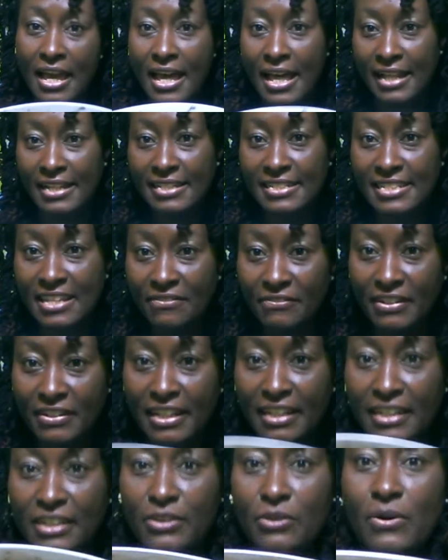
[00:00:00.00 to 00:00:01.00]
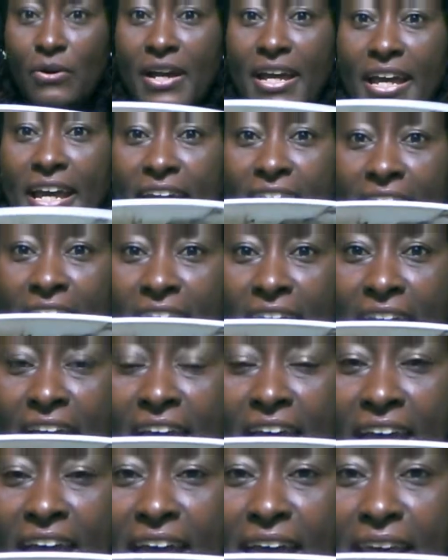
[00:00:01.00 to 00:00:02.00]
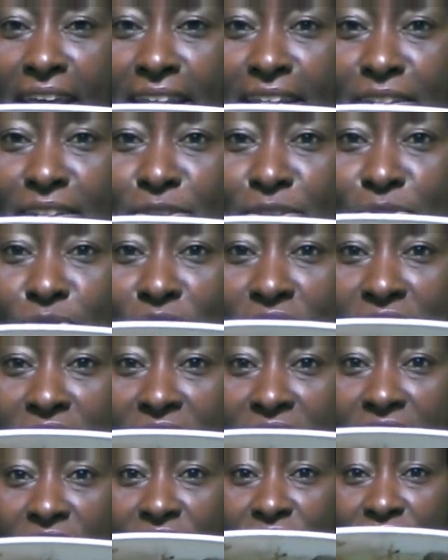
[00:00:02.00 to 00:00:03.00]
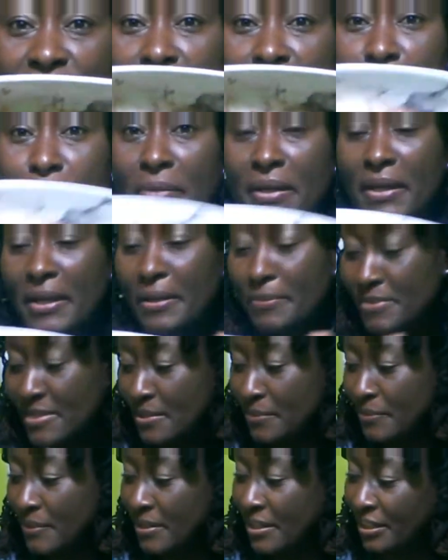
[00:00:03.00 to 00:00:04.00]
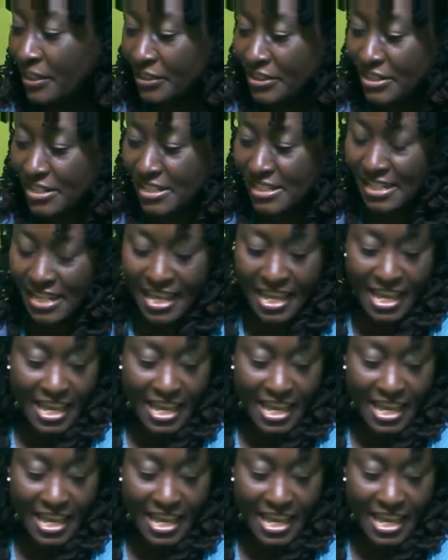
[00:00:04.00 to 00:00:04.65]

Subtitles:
I'll definitely go ahead and use this and pick up some colors